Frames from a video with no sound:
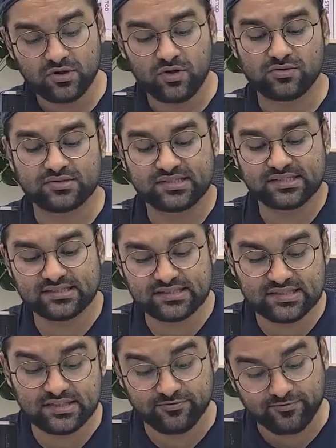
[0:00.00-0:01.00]
or
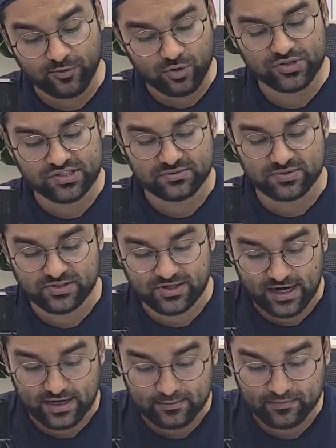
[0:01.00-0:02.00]
64 GB
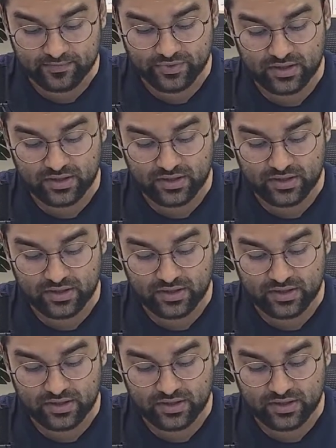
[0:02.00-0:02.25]
RAM,